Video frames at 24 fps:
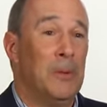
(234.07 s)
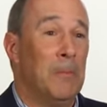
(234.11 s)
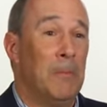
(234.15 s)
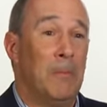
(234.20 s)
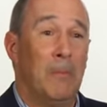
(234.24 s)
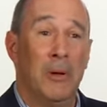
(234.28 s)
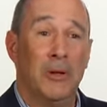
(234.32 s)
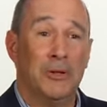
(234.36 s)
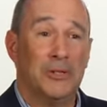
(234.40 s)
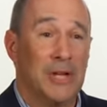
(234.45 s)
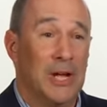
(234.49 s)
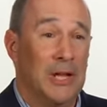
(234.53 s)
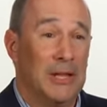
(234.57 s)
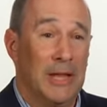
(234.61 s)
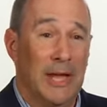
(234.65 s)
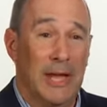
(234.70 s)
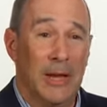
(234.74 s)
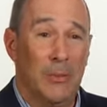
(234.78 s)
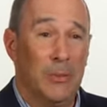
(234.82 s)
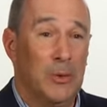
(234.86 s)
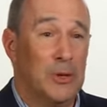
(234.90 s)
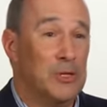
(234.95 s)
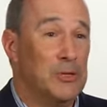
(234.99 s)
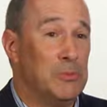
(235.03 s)

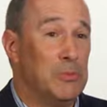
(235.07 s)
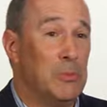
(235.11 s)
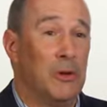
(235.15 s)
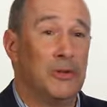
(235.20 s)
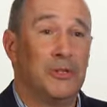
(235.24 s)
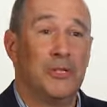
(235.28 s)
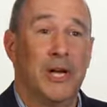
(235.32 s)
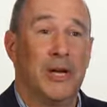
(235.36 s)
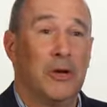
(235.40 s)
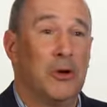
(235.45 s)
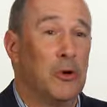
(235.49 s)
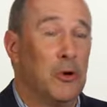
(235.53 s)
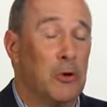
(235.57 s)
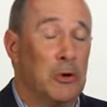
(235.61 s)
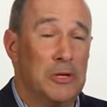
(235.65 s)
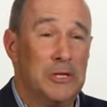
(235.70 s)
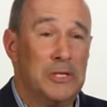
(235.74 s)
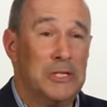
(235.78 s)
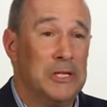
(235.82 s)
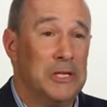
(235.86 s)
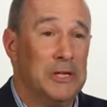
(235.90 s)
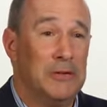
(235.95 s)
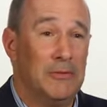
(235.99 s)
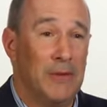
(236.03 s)
multi-language,
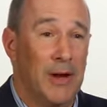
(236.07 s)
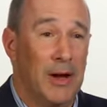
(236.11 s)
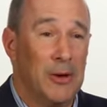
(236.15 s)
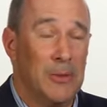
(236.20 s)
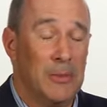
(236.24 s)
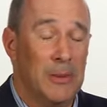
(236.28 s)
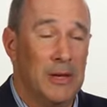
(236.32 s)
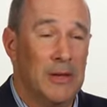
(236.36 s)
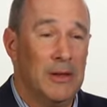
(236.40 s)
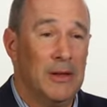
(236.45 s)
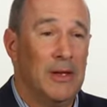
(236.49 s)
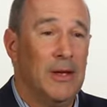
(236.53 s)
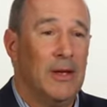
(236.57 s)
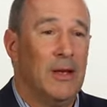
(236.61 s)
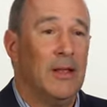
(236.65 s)
multi-currency environment